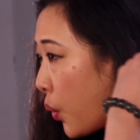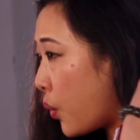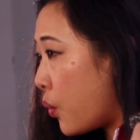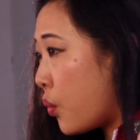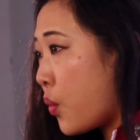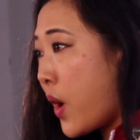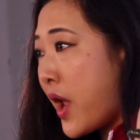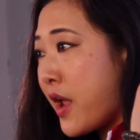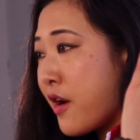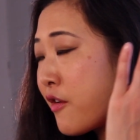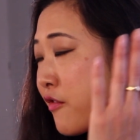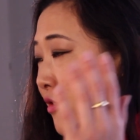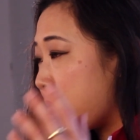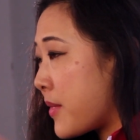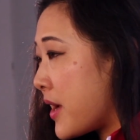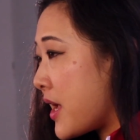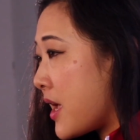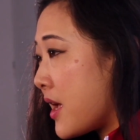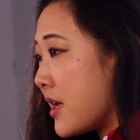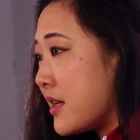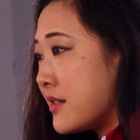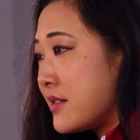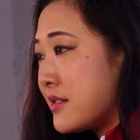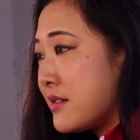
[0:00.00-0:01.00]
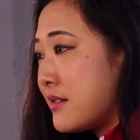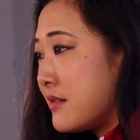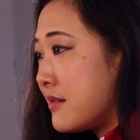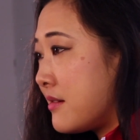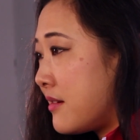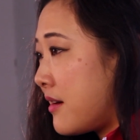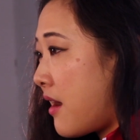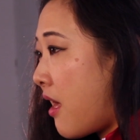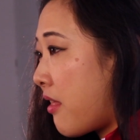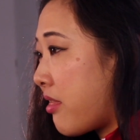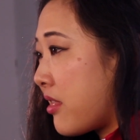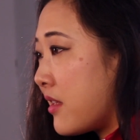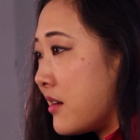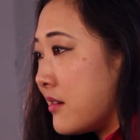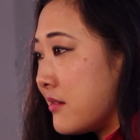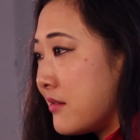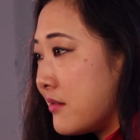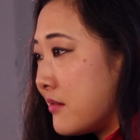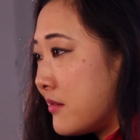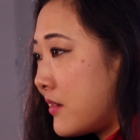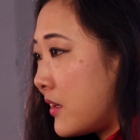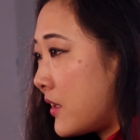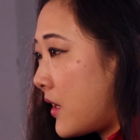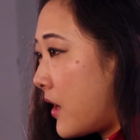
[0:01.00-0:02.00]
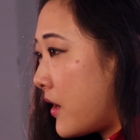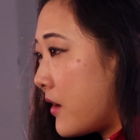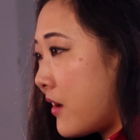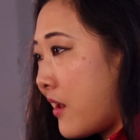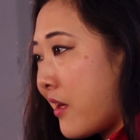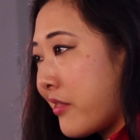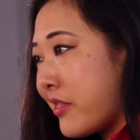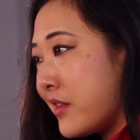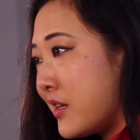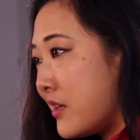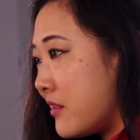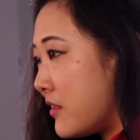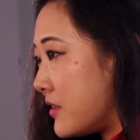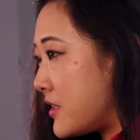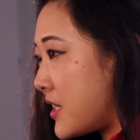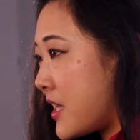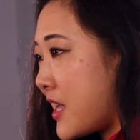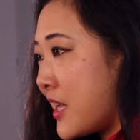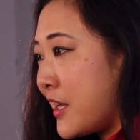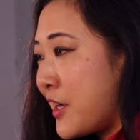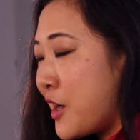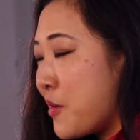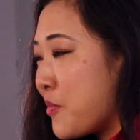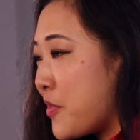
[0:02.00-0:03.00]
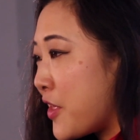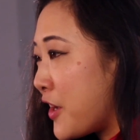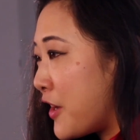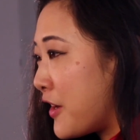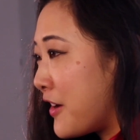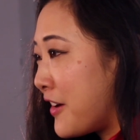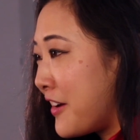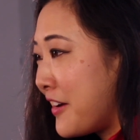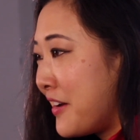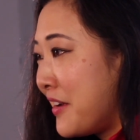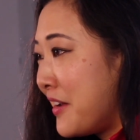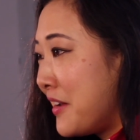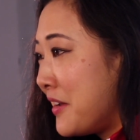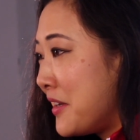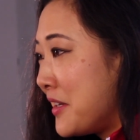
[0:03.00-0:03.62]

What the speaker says: way over my head. Nothing. I got nothing in the tank up there.